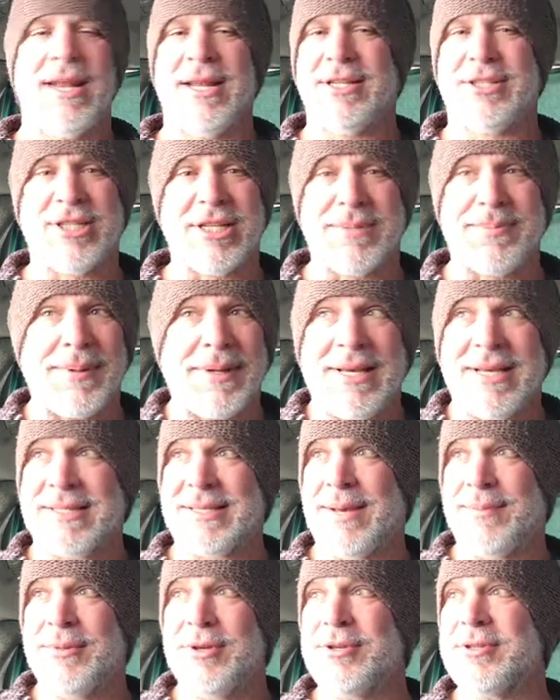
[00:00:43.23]
And it's just
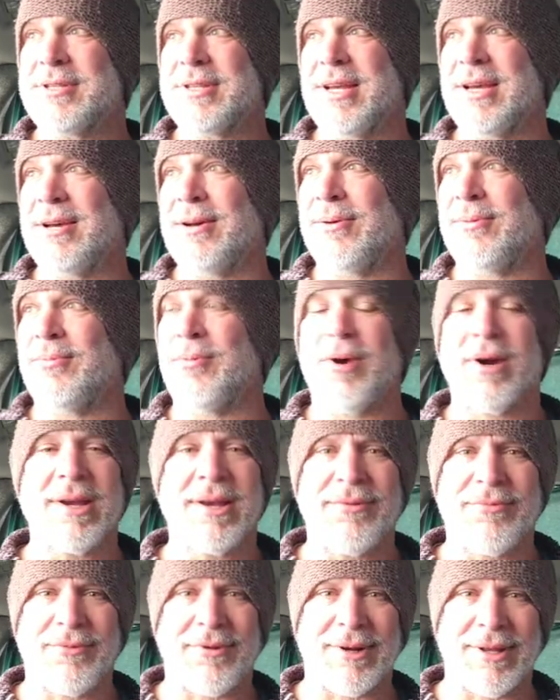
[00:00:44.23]
because I'm used to
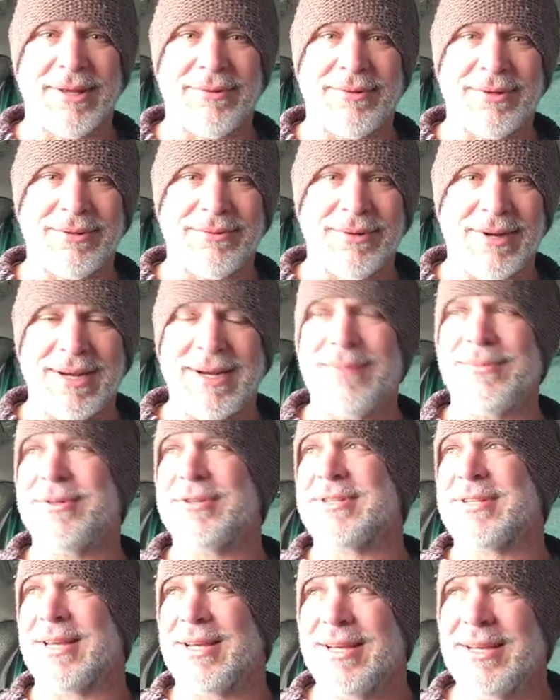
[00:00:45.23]
working for a living, right? I'm
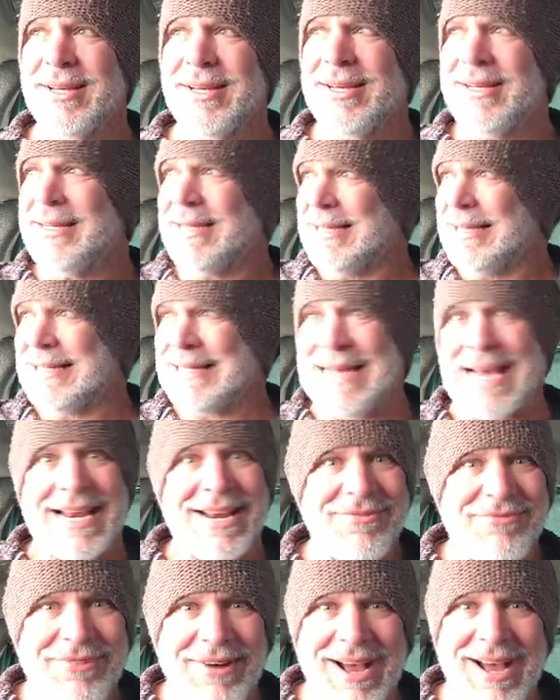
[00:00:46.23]
used to
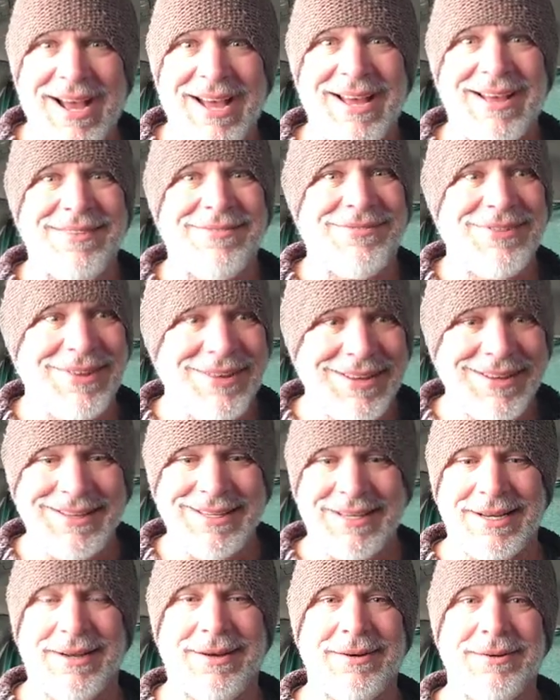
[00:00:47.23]
nine to five.
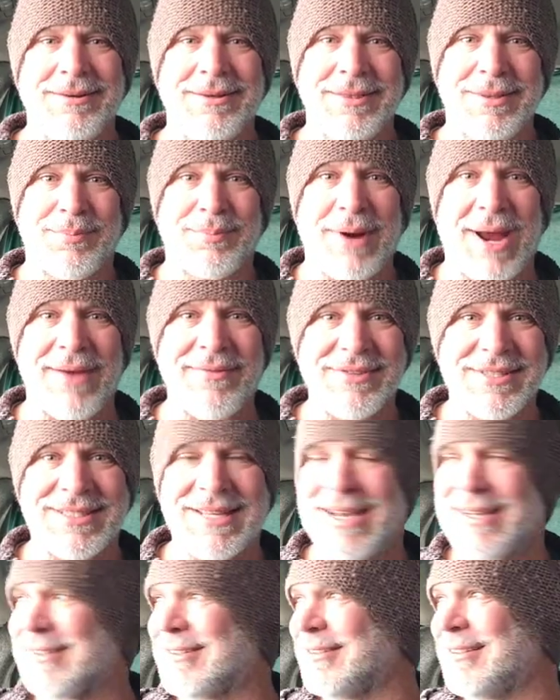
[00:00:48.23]
You know, the private
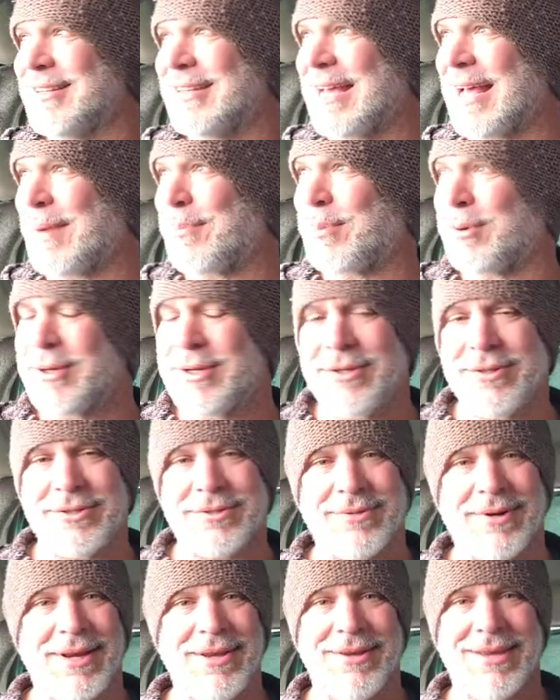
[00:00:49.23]
sector, you got to
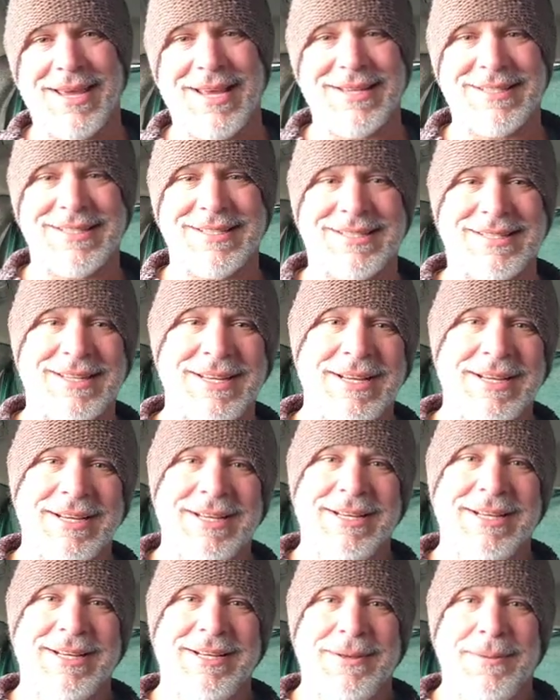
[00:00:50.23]
produce, right? You can't just
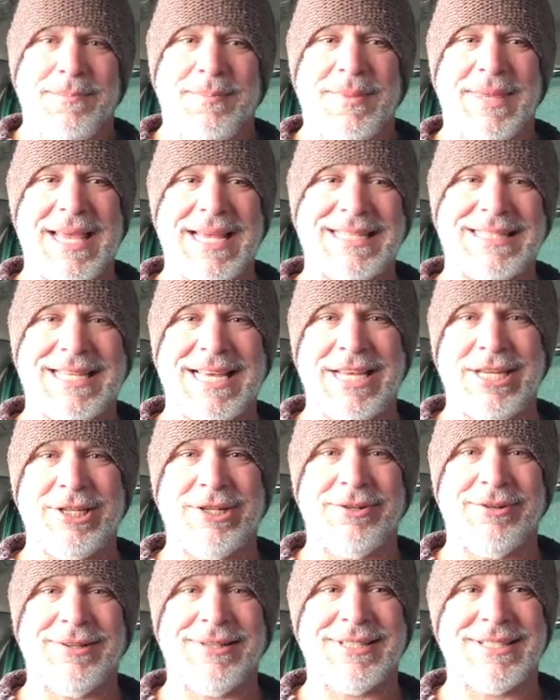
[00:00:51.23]
get
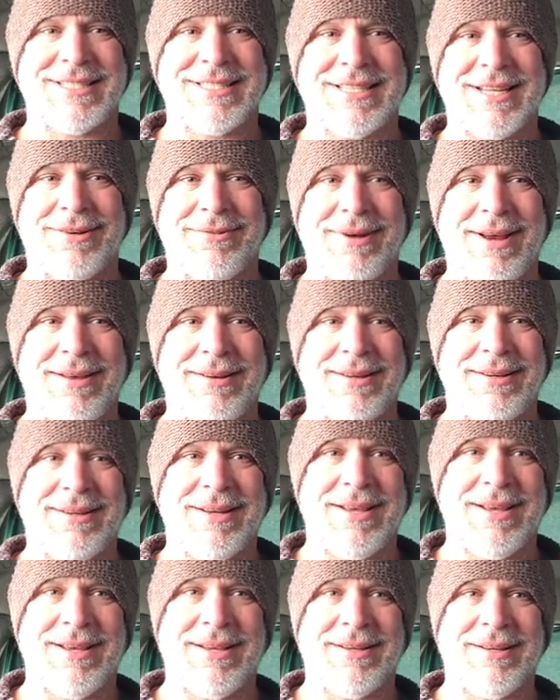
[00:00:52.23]
tenure and just sit around
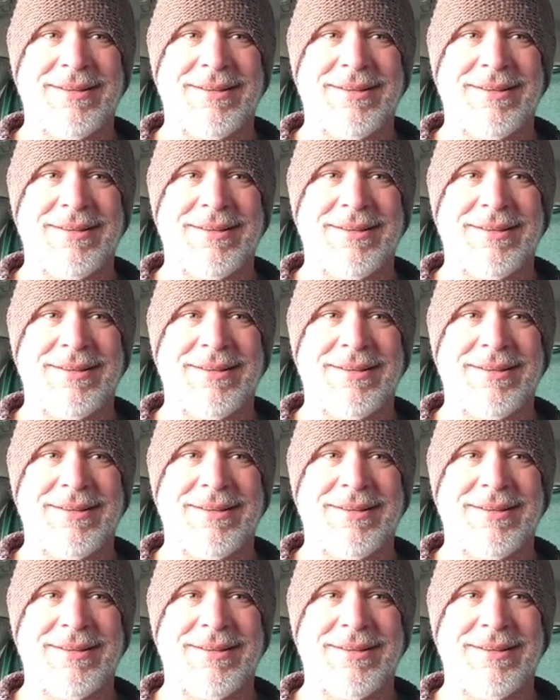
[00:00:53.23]
and